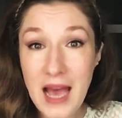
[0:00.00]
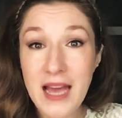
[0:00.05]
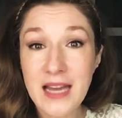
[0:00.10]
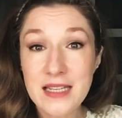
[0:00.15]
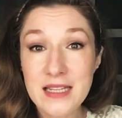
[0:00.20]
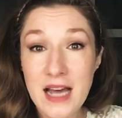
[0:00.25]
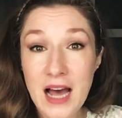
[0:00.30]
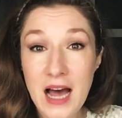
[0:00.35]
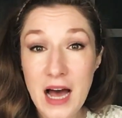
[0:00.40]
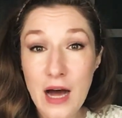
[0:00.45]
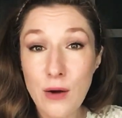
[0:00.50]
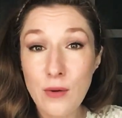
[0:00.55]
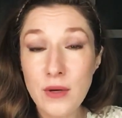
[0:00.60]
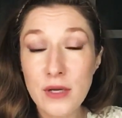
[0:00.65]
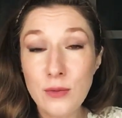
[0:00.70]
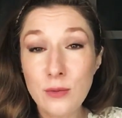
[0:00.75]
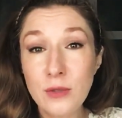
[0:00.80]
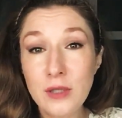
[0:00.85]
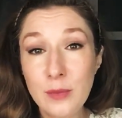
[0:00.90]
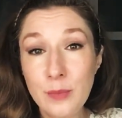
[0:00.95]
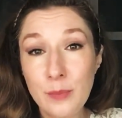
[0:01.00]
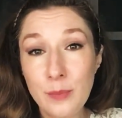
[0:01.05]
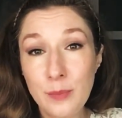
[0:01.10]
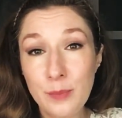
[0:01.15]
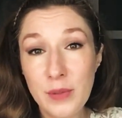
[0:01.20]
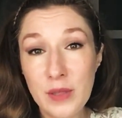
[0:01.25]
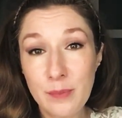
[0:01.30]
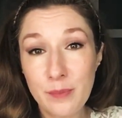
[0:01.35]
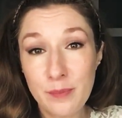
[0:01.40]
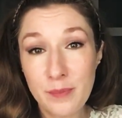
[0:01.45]
and how it will
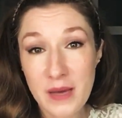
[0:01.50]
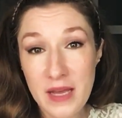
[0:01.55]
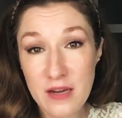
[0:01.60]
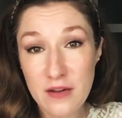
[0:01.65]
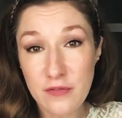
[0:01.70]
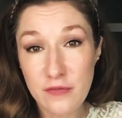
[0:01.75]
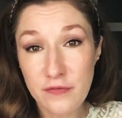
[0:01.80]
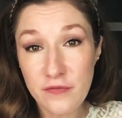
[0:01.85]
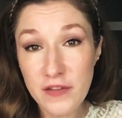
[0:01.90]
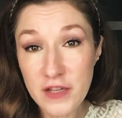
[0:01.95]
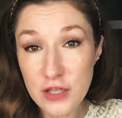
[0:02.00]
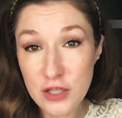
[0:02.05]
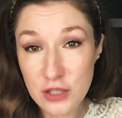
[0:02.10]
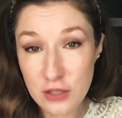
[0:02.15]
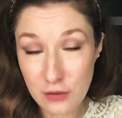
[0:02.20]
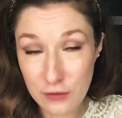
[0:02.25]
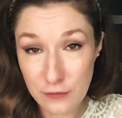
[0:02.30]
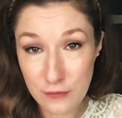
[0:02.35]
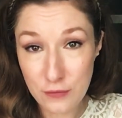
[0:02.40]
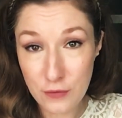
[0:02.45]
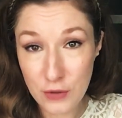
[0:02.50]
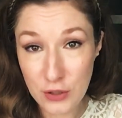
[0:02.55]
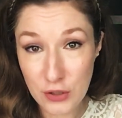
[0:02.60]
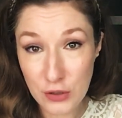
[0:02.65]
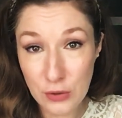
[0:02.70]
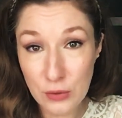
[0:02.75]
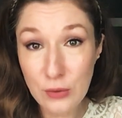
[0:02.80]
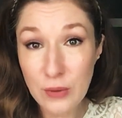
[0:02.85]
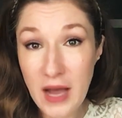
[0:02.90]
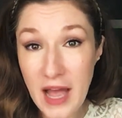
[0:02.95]
be beneficial for
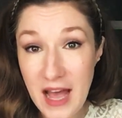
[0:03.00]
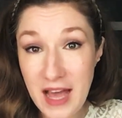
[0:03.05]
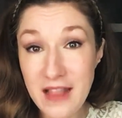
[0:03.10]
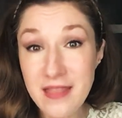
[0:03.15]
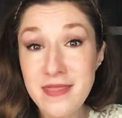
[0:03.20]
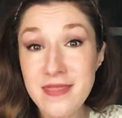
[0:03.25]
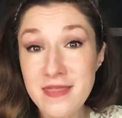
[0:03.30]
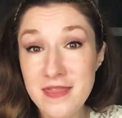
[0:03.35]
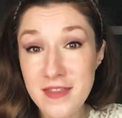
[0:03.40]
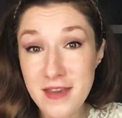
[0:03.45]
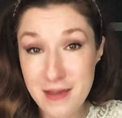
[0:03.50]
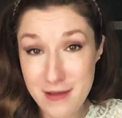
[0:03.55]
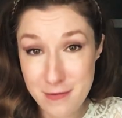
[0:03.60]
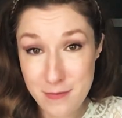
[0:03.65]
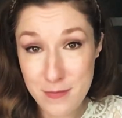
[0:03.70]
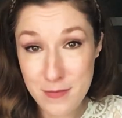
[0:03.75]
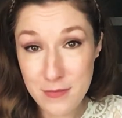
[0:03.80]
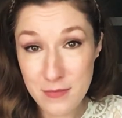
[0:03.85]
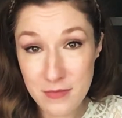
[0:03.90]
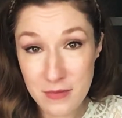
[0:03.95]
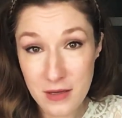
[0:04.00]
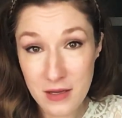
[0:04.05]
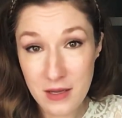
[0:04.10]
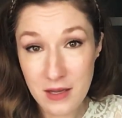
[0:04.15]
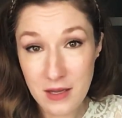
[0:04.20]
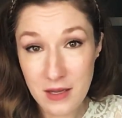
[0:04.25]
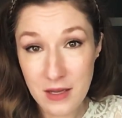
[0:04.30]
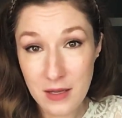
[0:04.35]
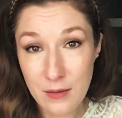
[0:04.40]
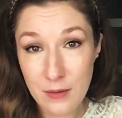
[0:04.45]
you and them
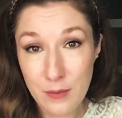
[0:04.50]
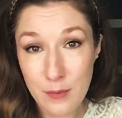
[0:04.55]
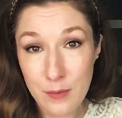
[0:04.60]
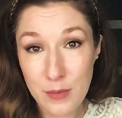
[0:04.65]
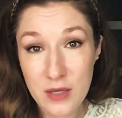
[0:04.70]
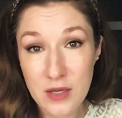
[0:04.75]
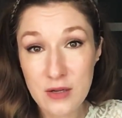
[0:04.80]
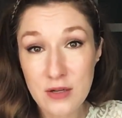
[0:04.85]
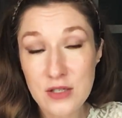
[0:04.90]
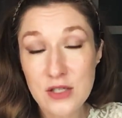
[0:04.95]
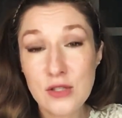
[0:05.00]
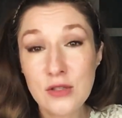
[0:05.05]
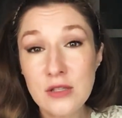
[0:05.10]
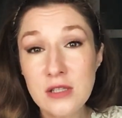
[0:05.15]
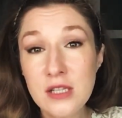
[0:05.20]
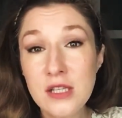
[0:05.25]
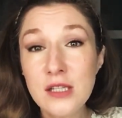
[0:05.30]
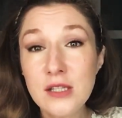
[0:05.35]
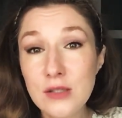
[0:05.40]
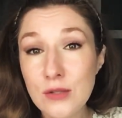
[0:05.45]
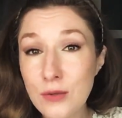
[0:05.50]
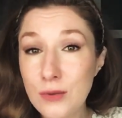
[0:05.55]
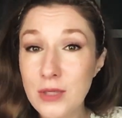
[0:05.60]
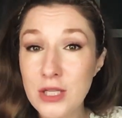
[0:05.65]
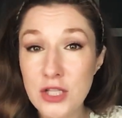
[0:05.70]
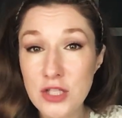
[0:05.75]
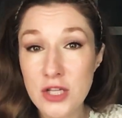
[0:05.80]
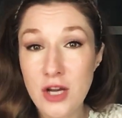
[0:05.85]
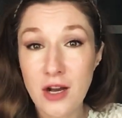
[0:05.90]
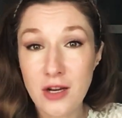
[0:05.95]
because you need to
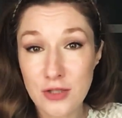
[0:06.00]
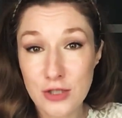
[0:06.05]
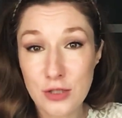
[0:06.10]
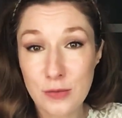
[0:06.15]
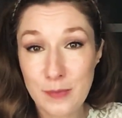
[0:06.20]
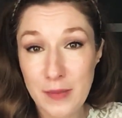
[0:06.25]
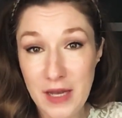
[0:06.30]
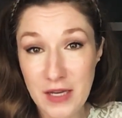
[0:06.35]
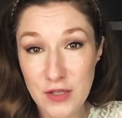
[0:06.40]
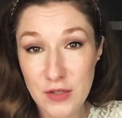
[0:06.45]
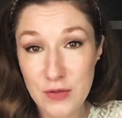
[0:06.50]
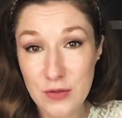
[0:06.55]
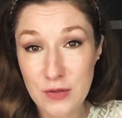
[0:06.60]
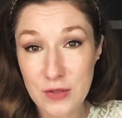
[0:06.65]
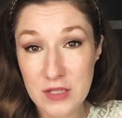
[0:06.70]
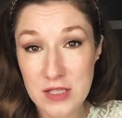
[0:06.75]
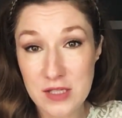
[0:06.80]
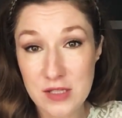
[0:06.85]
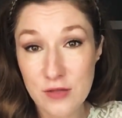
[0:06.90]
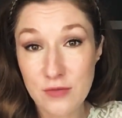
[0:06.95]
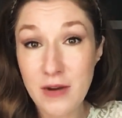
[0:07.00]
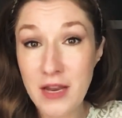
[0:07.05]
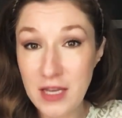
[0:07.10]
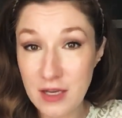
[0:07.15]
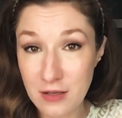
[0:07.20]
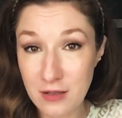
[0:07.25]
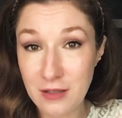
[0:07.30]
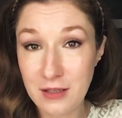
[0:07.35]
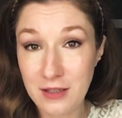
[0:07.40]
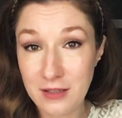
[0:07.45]
recharge your batteries
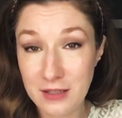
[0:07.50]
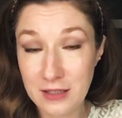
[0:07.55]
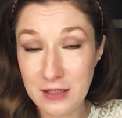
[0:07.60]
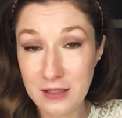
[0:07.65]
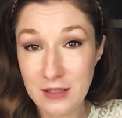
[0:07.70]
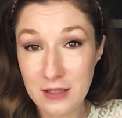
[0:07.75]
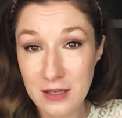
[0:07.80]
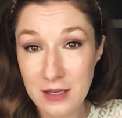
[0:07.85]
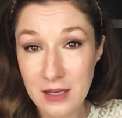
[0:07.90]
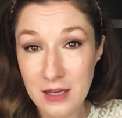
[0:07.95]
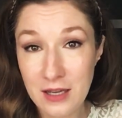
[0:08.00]
regularly.